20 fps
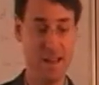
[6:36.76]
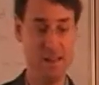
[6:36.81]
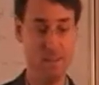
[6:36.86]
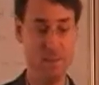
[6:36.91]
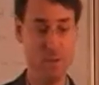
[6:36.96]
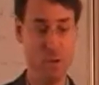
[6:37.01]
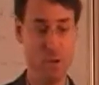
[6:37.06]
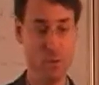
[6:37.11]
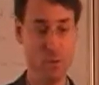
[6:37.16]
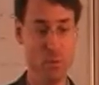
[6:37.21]

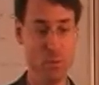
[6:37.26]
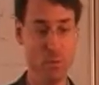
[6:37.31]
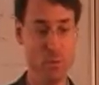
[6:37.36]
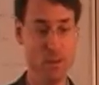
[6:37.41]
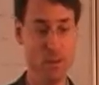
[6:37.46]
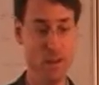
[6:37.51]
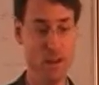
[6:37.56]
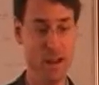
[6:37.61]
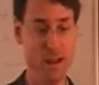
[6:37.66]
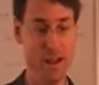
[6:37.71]
in
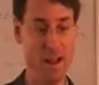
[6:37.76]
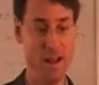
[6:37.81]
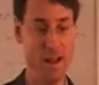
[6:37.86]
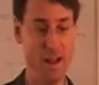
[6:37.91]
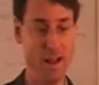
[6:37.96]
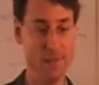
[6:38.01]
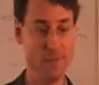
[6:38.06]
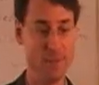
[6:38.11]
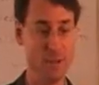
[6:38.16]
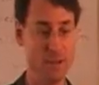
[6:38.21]
view
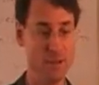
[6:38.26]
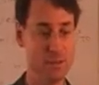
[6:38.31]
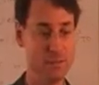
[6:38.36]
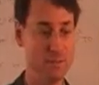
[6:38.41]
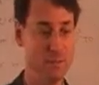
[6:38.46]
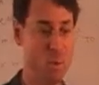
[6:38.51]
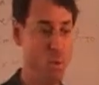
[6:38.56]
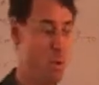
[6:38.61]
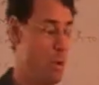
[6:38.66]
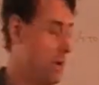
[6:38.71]
at
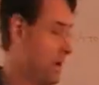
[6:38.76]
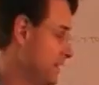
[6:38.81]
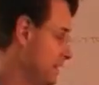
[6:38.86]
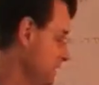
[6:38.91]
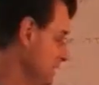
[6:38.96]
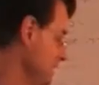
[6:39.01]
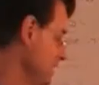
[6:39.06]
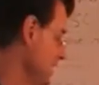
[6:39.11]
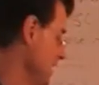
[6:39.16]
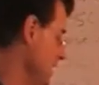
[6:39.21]
this
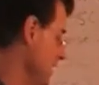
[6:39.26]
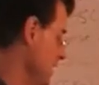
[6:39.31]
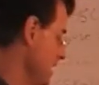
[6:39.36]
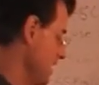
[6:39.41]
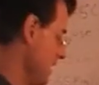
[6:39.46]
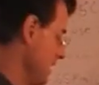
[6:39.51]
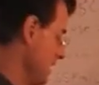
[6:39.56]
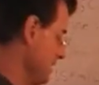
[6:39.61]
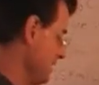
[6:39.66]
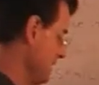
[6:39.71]
point.
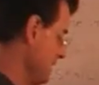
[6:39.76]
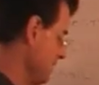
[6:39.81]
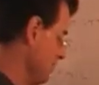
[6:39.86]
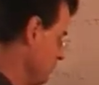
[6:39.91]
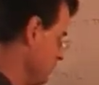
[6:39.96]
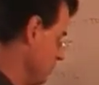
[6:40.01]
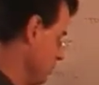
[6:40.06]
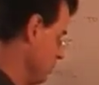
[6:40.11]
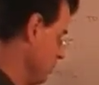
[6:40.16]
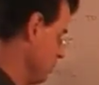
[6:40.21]
And
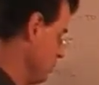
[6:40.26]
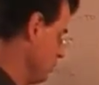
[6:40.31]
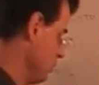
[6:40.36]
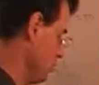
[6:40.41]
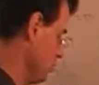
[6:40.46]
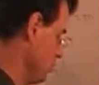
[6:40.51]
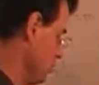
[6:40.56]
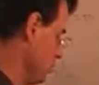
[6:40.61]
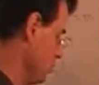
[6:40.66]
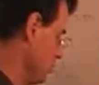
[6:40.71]
then we
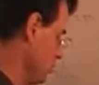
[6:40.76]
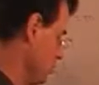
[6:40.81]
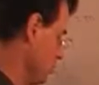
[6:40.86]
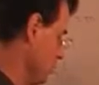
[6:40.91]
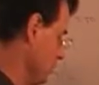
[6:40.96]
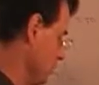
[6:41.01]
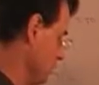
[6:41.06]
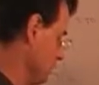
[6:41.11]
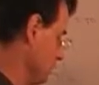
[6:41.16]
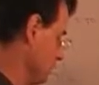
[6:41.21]

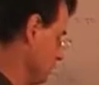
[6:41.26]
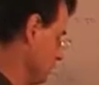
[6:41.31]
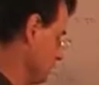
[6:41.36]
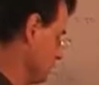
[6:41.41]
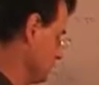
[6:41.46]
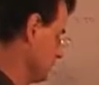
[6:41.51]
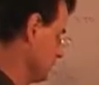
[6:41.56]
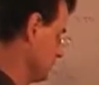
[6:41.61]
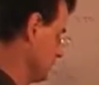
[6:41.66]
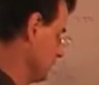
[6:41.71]
use
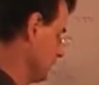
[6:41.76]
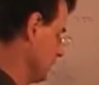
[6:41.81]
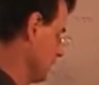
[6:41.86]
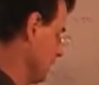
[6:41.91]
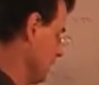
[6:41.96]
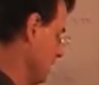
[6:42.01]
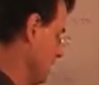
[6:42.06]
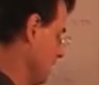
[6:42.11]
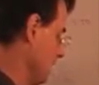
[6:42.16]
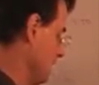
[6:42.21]

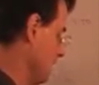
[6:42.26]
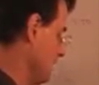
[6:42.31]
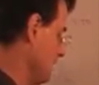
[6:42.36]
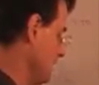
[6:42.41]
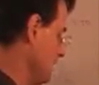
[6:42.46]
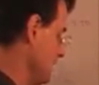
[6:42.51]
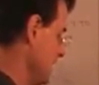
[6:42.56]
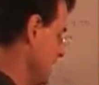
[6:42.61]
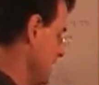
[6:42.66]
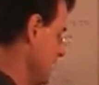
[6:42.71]

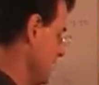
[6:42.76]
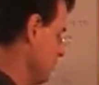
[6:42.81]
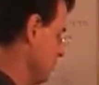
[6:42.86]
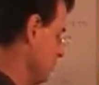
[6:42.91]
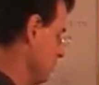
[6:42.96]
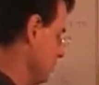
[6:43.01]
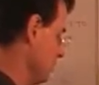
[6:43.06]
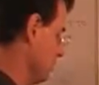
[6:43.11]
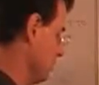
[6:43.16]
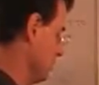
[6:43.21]
the
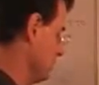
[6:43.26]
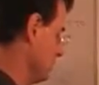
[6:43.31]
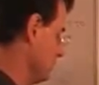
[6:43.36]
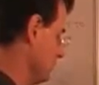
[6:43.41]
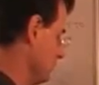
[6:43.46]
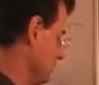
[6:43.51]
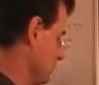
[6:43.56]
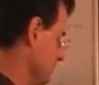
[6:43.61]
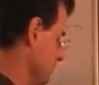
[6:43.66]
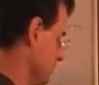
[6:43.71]
table
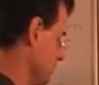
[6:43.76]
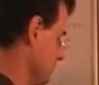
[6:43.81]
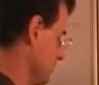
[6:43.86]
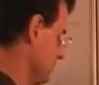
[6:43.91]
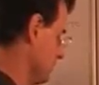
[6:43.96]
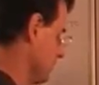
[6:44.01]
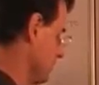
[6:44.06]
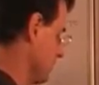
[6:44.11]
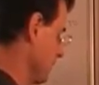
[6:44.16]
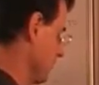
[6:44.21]

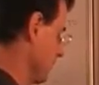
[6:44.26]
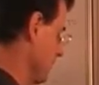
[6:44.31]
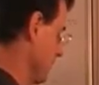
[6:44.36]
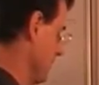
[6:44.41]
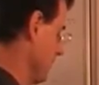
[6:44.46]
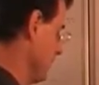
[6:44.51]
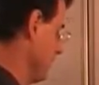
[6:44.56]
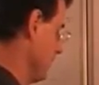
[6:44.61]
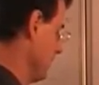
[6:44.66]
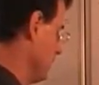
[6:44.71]

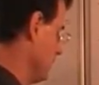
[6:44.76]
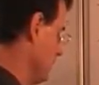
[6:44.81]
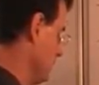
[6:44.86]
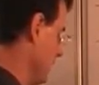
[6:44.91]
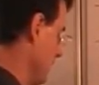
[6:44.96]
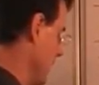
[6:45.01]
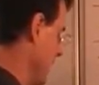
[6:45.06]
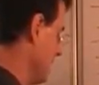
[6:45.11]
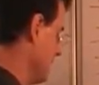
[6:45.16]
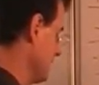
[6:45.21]

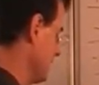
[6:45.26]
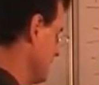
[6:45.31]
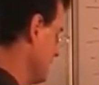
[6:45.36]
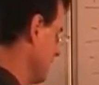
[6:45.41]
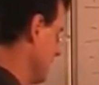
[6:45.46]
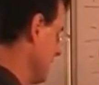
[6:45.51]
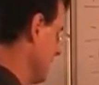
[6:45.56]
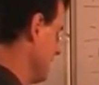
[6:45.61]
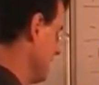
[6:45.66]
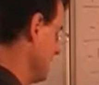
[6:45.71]
to
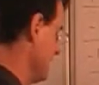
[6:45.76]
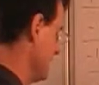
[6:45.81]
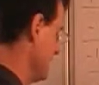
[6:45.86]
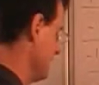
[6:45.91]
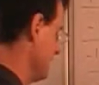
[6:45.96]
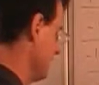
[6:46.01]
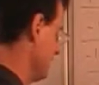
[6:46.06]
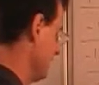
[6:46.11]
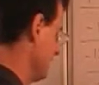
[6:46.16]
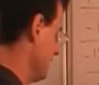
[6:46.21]

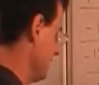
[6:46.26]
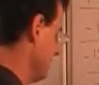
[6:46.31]
estimate